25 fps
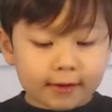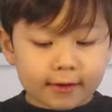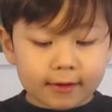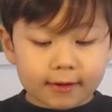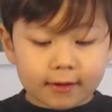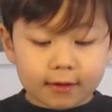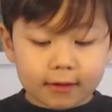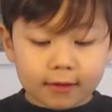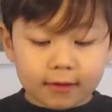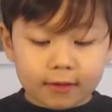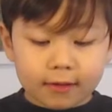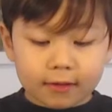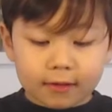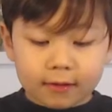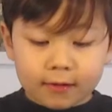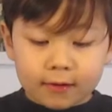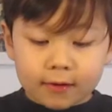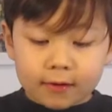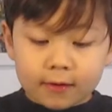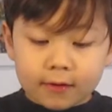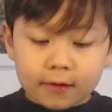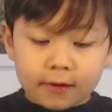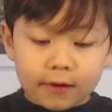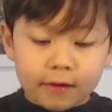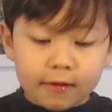and this
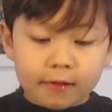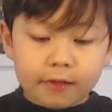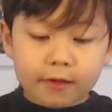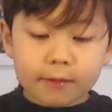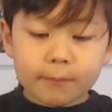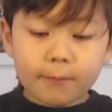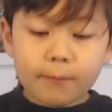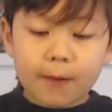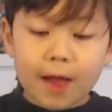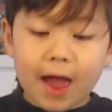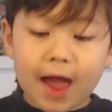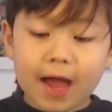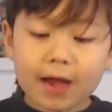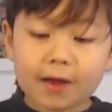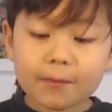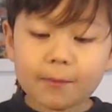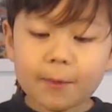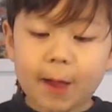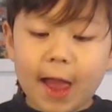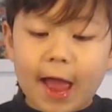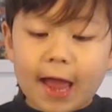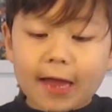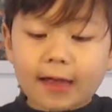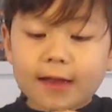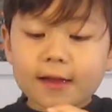is a
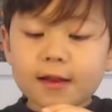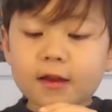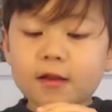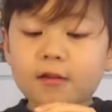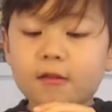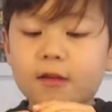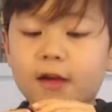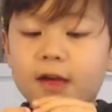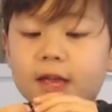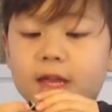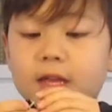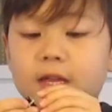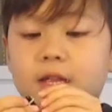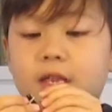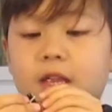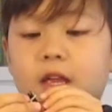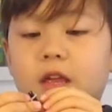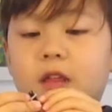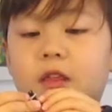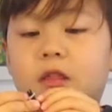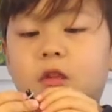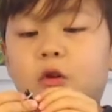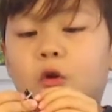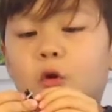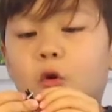backpack and like
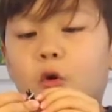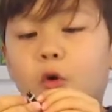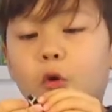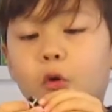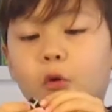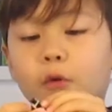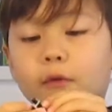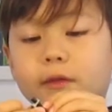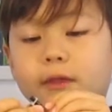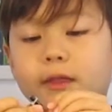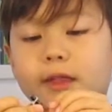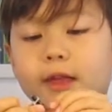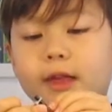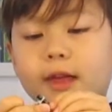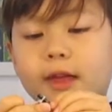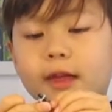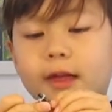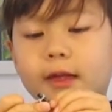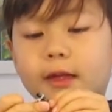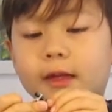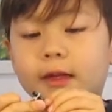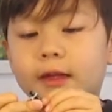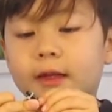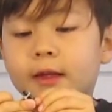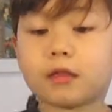this holds it.
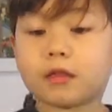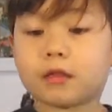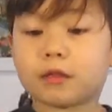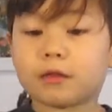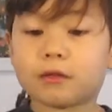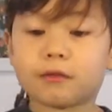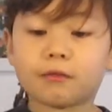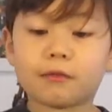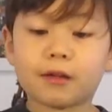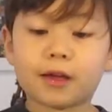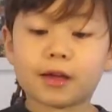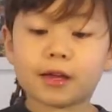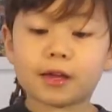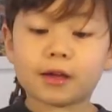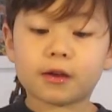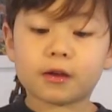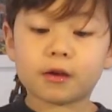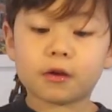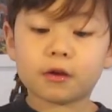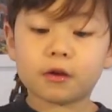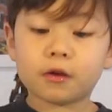It's like